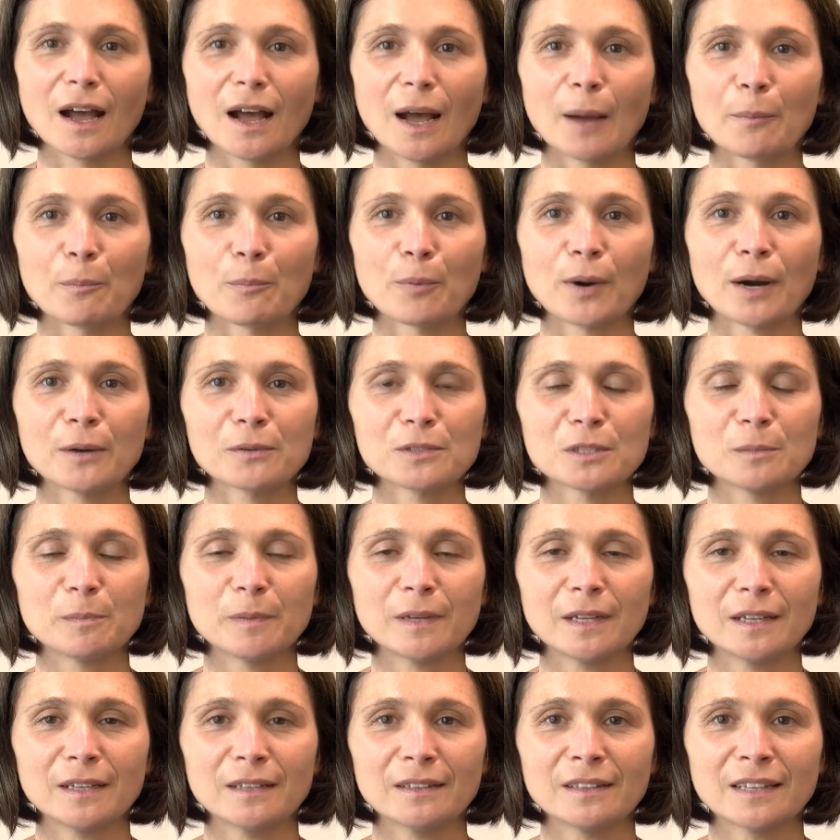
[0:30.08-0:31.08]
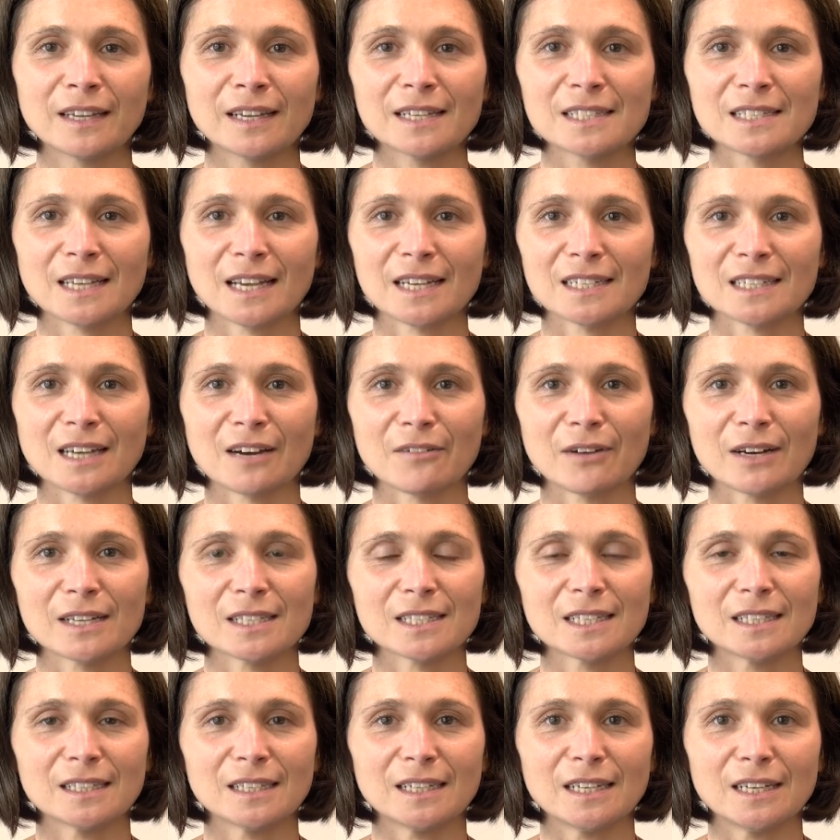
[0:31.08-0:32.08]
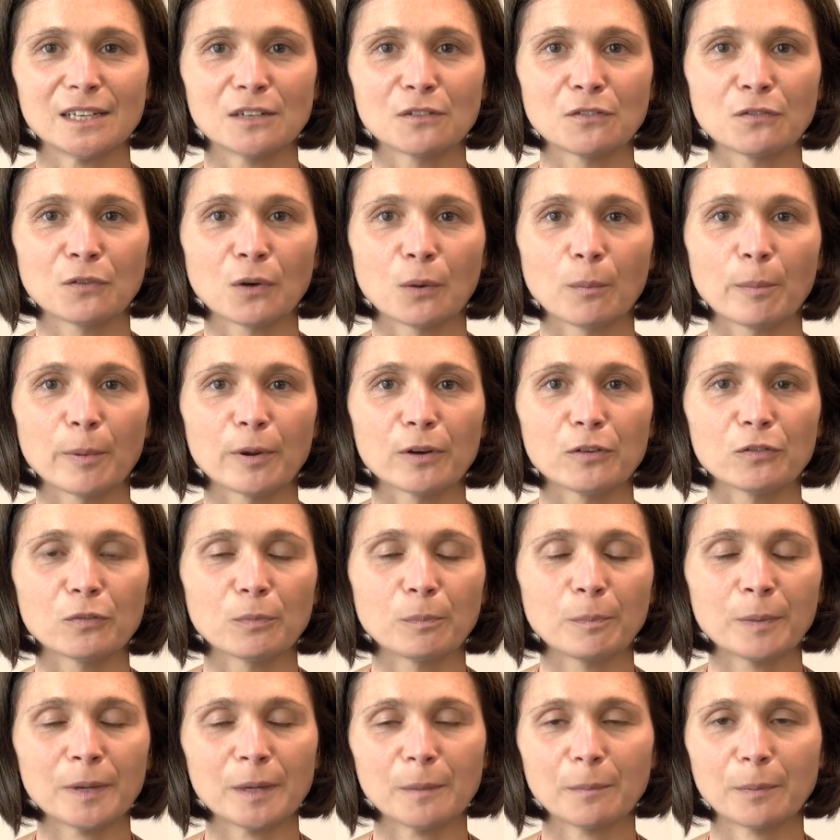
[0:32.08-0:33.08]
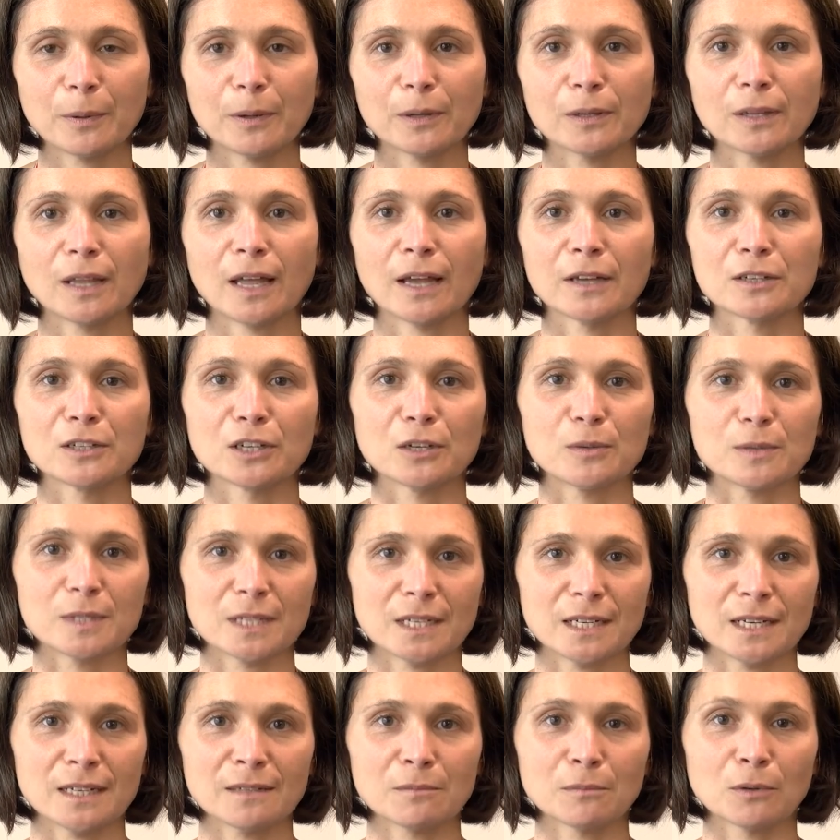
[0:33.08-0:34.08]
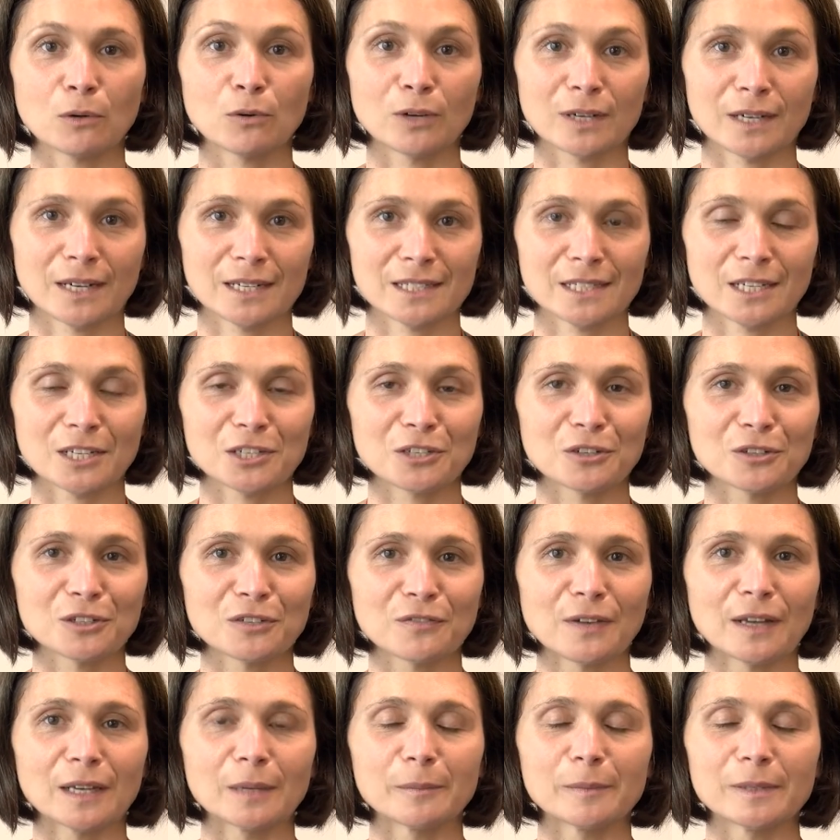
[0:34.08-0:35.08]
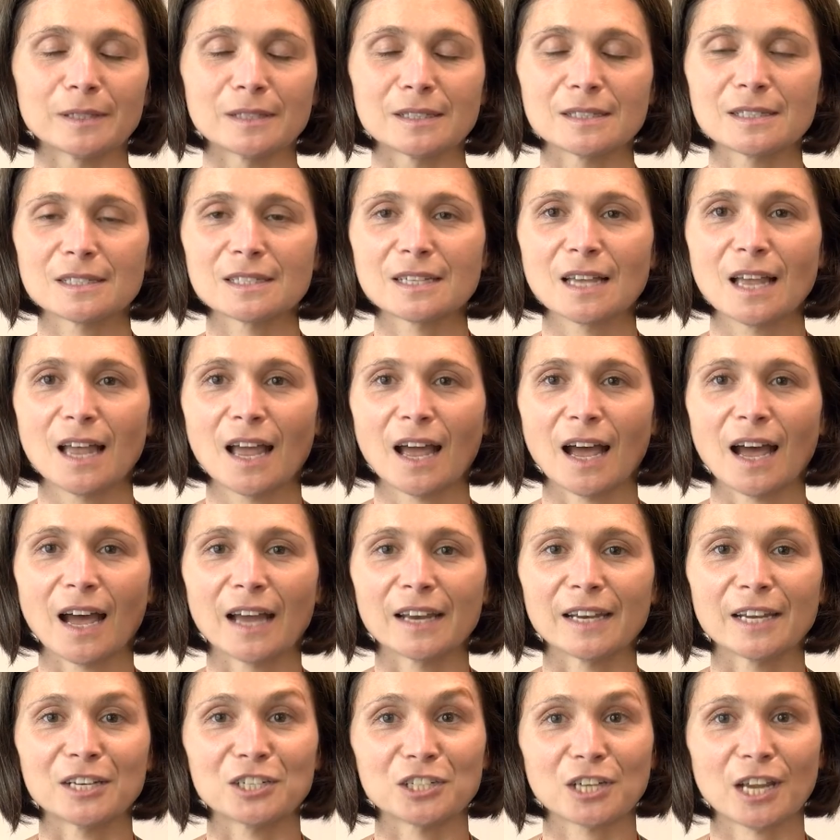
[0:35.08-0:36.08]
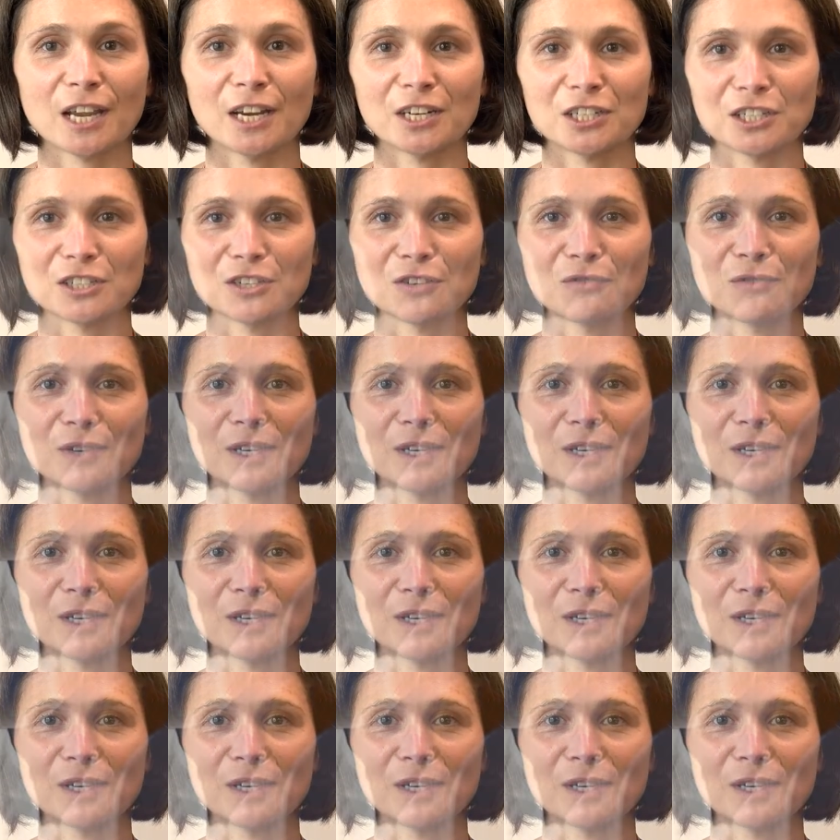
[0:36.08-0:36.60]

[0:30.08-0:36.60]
I'm proud to be the Exec Director Lead for both People and OD, Organisational Development and Education and